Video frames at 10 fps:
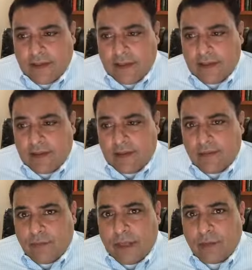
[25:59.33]
And
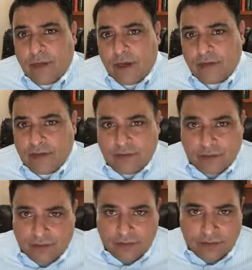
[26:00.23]
these mycotoxins
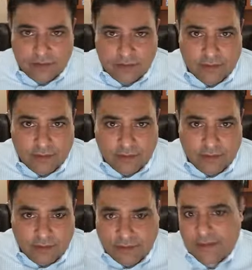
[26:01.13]
are
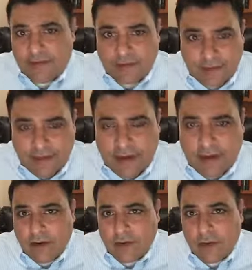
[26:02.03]
released into the
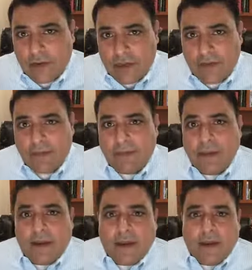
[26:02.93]
and we breathe them.
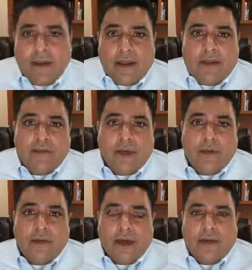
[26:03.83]
And these
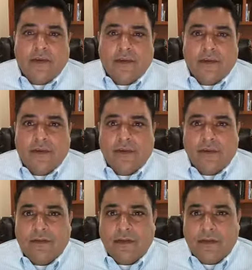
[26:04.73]
mycotoxins are
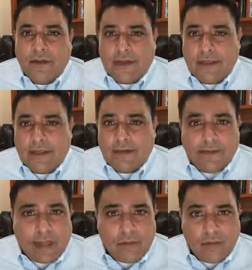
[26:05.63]
severely
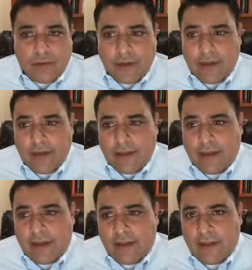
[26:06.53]
inflammatory
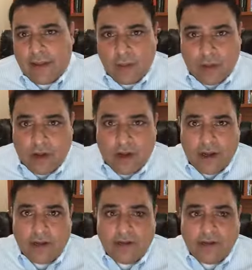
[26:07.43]
and they will
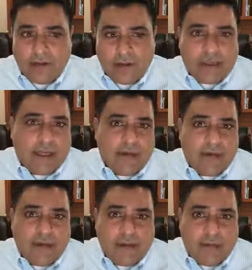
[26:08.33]
cause
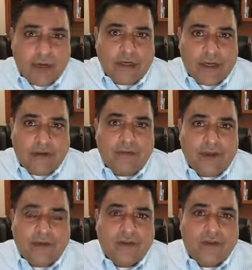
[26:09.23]
irritation and breakdown of
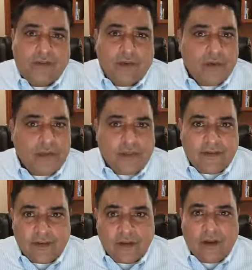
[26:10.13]
tight junction
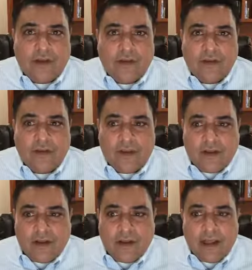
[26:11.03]
proteins and cause
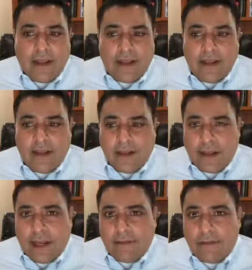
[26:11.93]

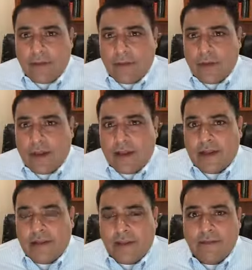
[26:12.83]

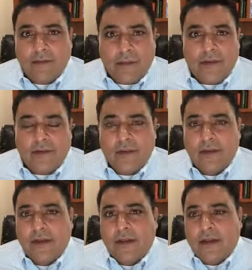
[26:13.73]
alveoli inflammation.
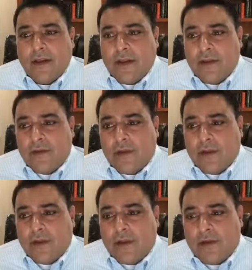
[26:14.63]

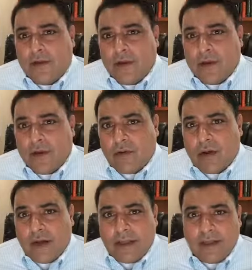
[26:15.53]
So if you're in a
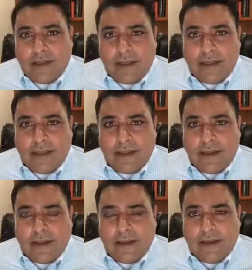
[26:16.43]

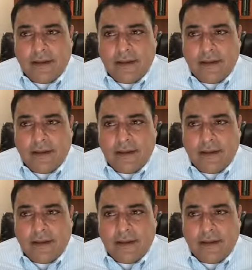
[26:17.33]
chronically